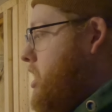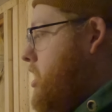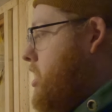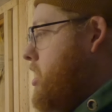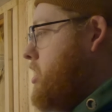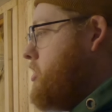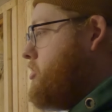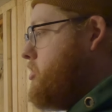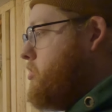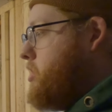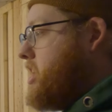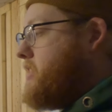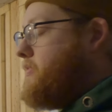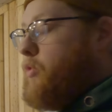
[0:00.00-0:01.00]
are
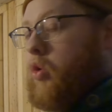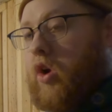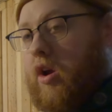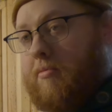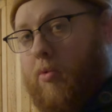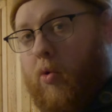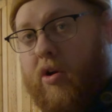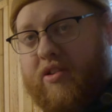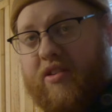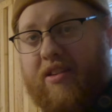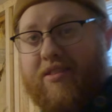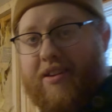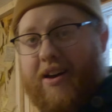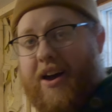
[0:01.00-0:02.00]
to get the flooring boards
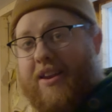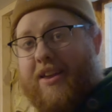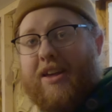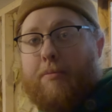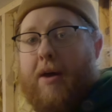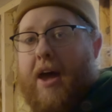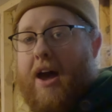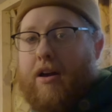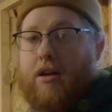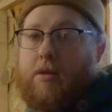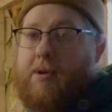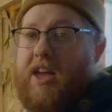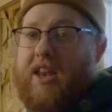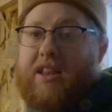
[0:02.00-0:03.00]
inside, get them
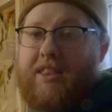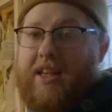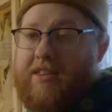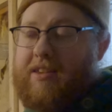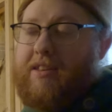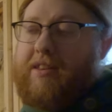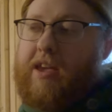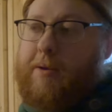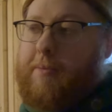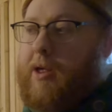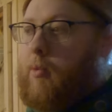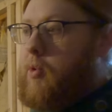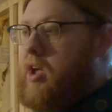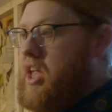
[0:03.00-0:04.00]
acclimated. That's gonna take
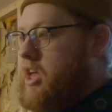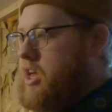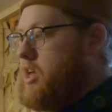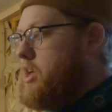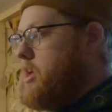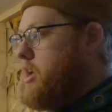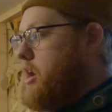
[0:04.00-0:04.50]
about a week.